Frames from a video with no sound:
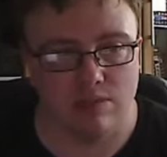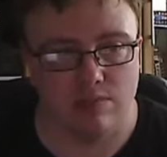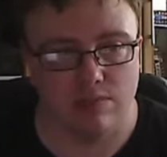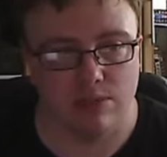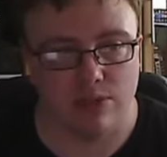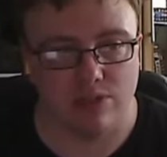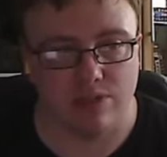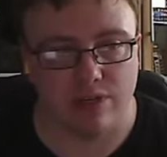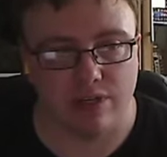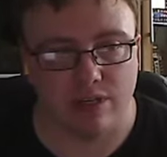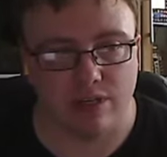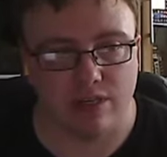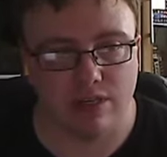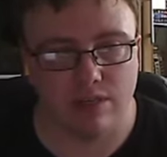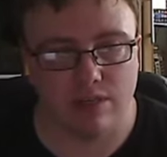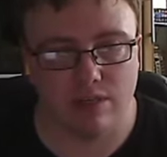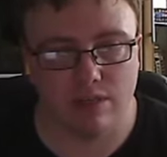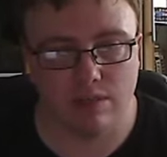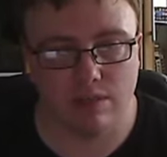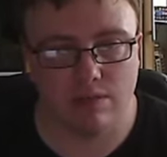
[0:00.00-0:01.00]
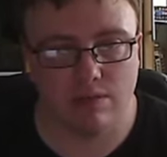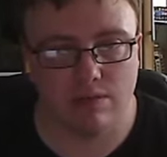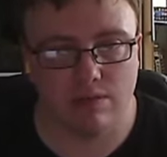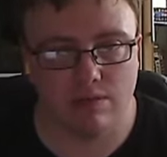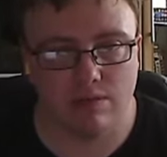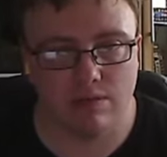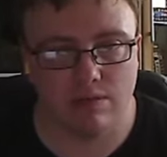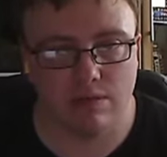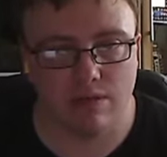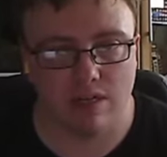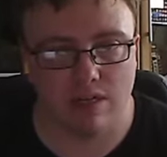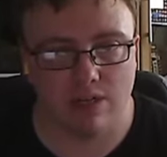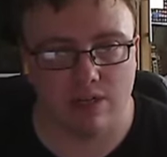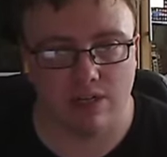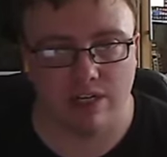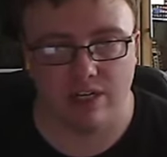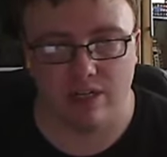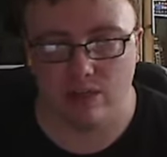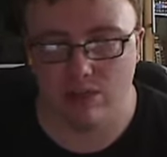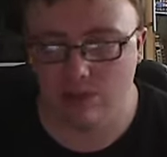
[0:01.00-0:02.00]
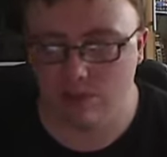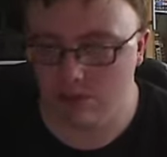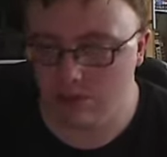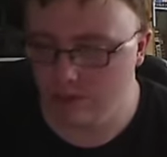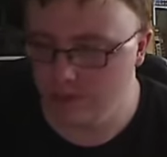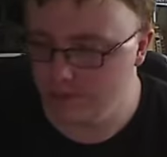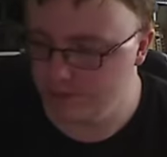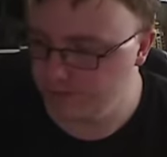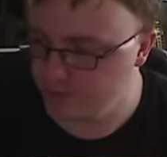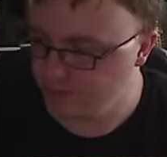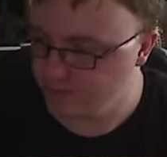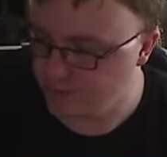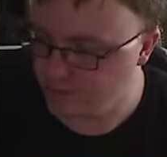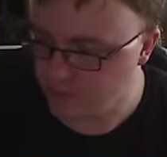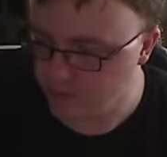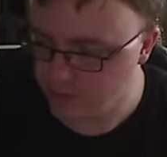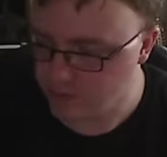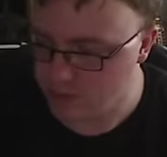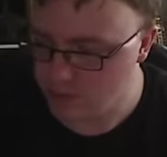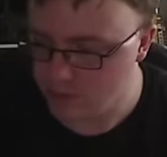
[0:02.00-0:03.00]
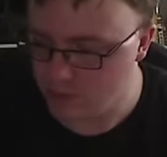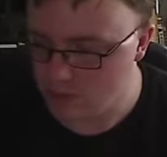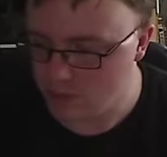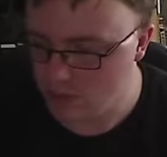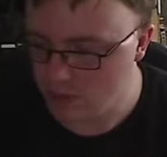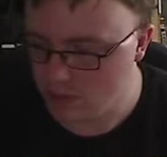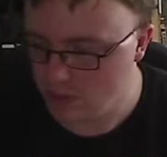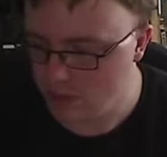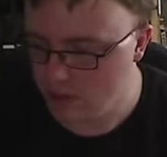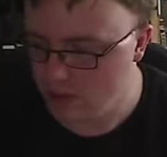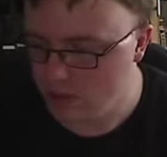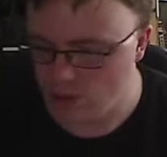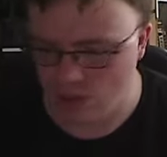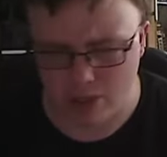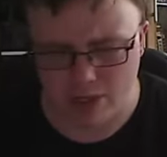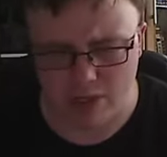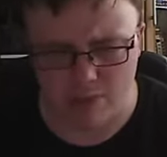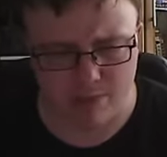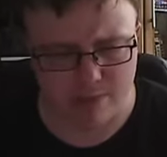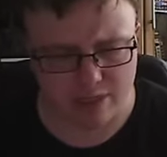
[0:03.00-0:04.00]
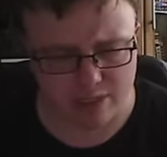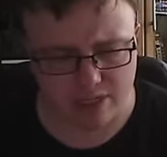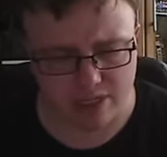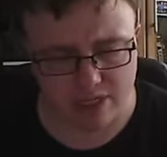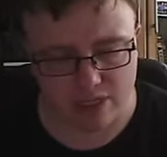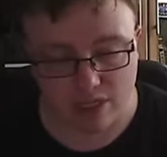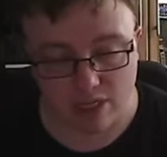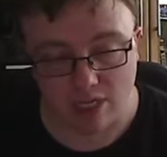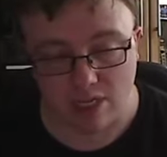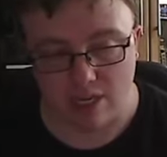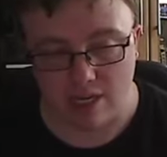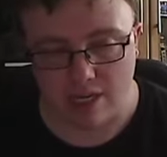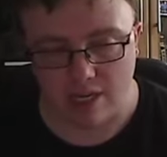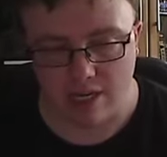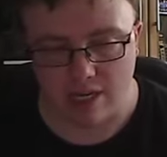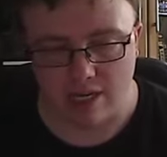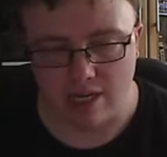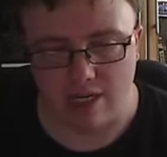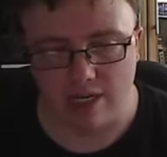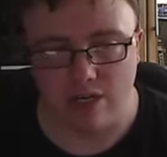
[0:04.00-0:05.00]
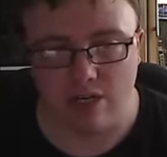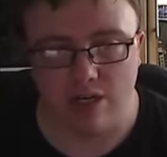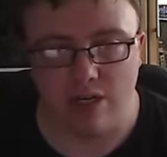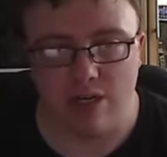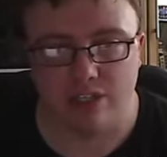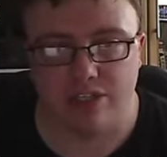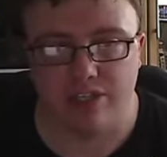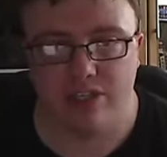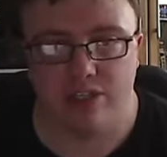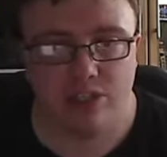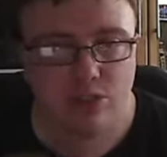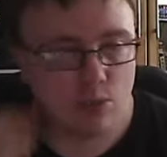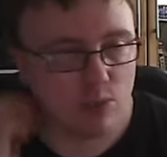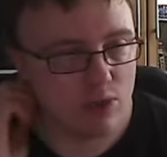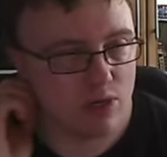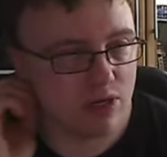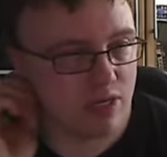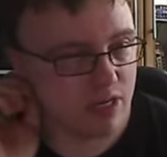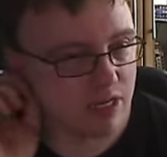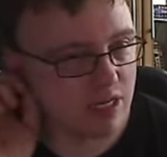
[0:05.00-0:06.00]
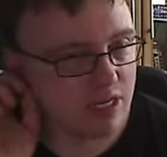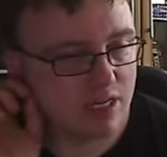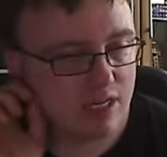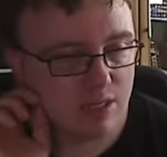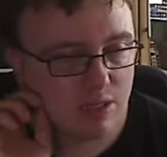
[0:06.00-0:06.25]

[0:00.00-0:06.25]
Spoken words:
doing anything else. Sorry, that didn't make sense. I tend to work...